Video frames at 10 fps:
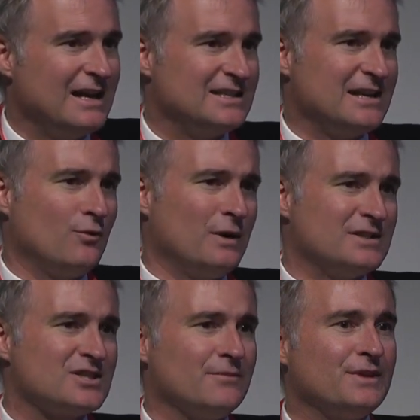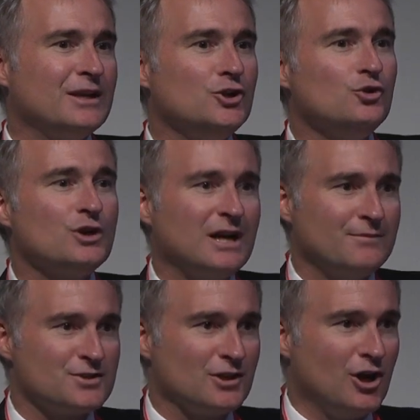is that when something new
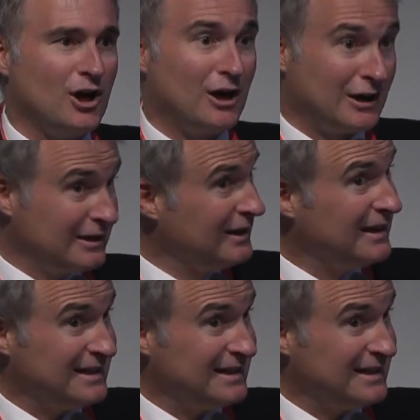comes along,